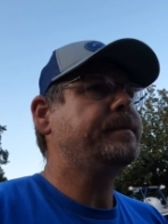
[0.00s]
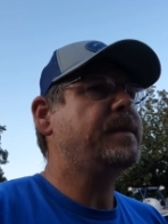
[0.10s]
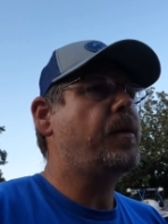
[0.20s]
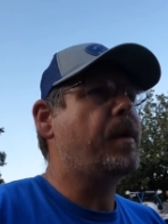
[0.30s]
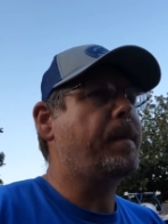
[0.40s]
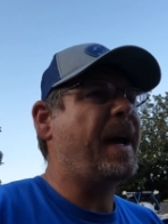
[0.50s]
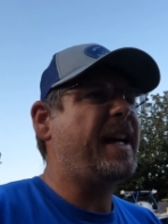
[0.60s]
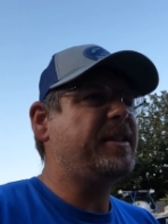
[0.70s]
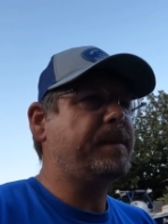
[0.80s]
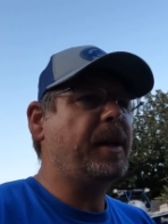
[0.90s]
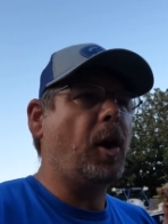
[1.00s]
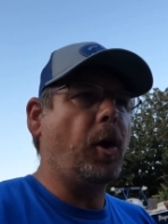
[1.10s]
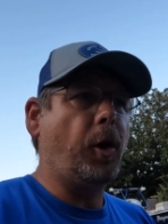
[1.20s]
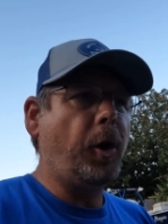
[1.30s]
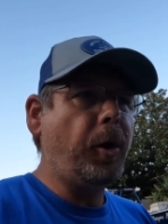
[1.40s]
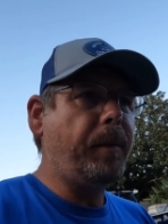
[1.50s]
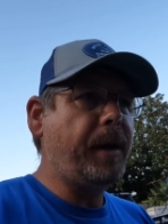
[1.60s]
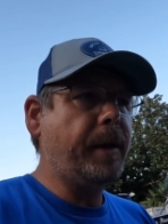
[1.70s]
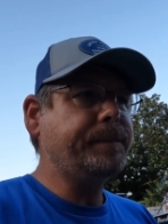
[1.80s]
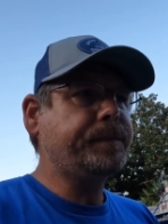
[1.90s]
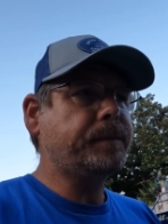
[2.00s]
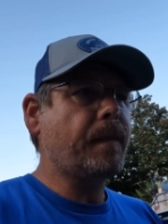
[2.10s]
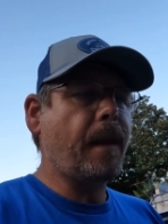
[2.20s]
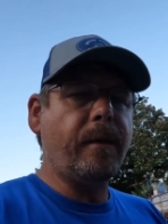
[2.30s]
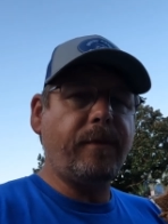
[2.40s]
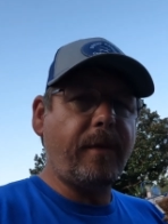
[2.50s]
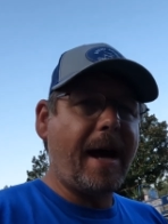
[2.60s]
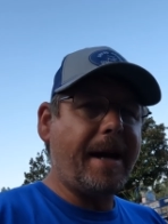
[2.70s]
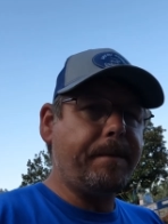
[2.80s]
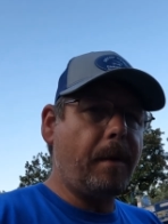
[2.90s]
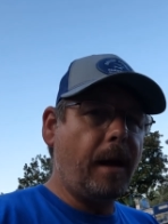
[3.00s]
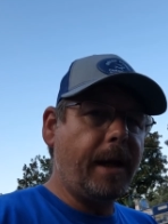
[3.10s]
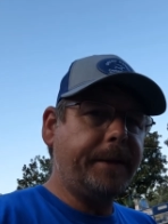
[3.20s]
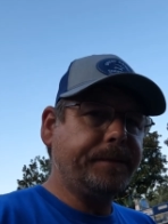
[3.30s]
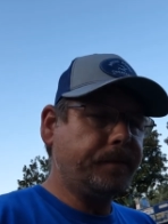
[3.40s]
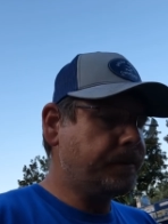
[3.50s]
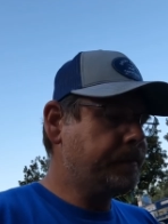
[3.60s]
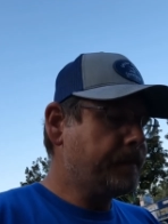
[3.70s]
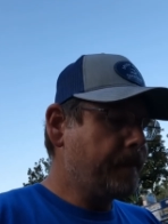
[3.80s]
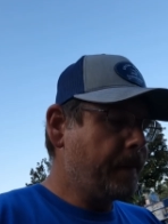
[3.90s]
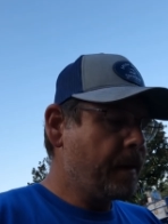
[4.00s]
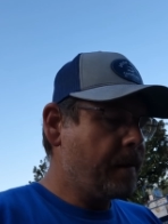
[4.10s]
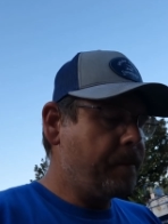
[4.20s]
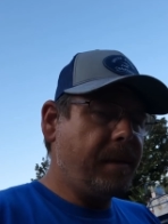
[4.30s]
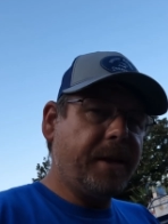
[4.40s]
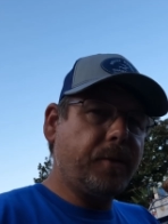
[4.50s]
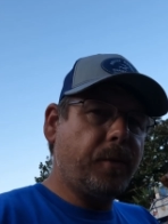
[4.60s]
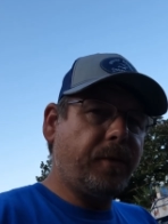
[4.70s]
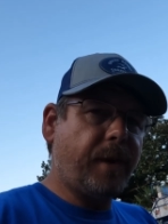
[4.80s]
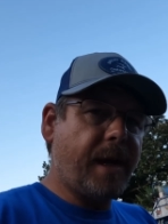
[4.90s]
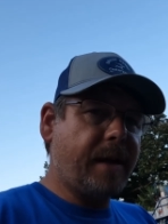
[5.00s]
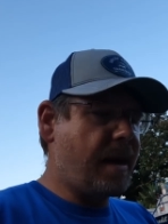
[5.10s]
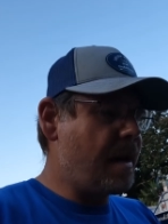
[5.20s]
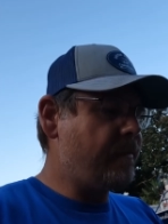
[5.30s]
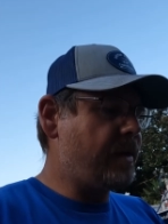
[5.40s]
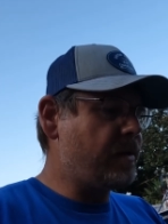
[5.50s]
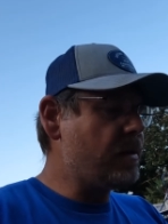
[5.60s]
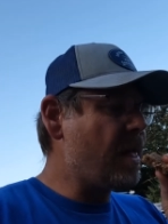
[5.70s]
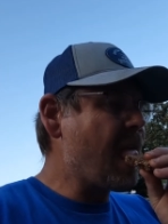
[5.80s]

It reminds me a little bit of fried mullet mixed with fried catfish.